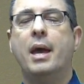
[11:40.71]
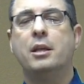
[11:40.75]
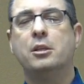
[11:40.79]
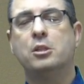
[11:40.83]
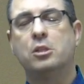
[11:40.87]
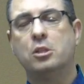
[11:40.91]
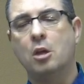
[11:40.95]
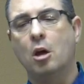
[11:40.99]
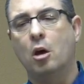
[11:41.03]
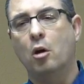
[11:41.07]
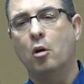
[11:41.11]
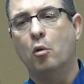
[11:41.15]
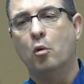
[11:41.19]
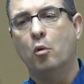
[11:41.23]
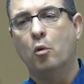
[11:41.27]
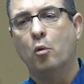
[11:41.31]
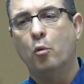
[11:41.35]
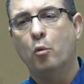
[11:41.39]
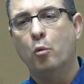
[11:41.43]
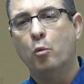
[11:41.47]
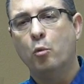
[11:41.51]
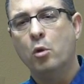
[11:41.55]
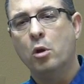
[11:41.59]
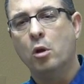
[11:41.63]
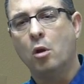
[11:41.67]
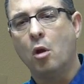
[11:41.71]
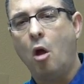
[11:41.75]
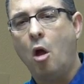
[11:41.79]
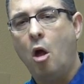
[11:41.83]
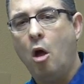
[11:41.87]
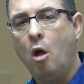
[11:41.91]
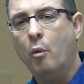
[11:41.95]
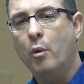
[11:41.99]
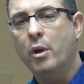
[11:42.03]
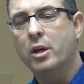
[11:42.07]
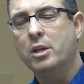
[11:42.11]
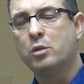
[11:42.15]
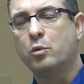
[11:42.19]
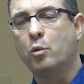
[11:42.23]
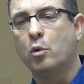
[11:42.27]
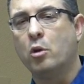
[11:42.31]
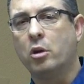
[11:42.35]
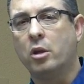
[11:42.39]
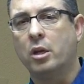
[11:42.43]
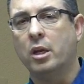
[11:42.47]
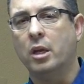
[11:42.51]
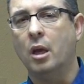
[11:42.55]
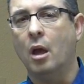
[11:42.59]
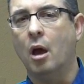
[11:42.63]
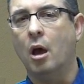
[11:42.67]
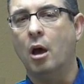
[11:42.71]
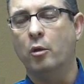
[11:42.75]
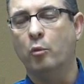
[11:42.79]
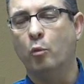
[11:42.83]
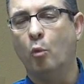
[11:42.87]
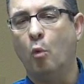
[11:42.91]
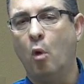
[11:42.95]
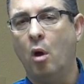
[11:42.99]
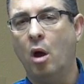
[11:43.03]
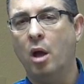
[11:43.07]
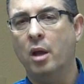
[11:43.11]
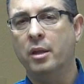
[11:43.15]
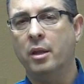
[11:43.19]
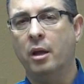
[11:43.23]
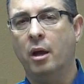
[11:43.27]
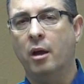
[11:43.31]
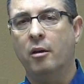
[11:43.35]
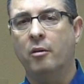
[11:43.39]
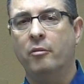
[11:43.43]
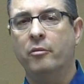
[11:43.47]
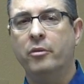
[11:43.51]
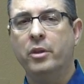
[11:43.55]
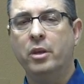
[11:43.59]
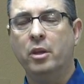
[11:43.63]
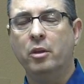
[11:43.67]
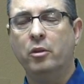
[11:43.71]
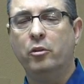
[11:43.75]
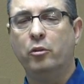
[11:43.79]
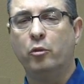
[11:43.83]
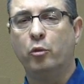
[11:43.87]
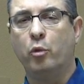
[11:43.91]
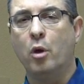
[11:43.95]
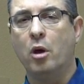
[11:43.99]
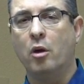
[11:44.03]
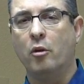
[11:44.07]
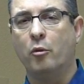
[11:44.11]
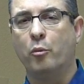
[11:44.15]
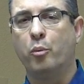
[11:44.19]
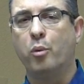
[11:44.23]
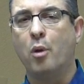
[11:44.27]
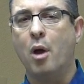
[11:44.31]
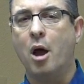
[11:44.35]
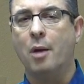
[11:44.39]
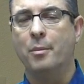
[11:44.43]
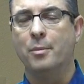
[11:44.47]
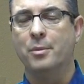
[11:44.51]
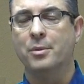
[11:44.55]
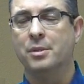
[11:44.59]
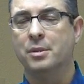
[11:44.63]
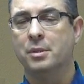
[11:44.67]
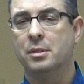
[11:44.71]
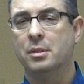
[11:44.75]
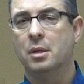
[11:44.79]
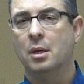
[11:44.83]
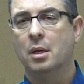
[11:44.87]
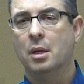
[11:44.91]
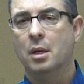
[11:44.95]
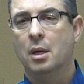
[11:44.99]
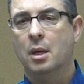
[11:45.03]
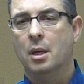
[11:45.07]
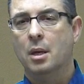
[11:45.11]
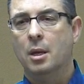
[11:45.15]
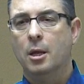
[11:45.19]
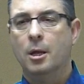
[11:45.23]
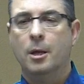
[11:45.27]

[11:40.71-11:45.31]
And so we're always working on one of these 12 problems,